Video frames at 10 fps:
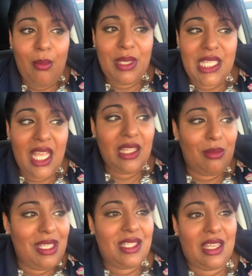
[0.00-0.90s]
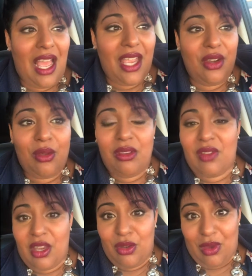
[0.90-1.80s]
but telling them, listen, I know you've
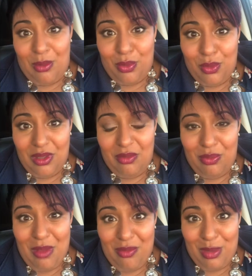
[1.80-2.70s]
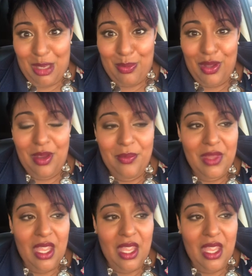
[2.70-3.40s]
got a great pool of people.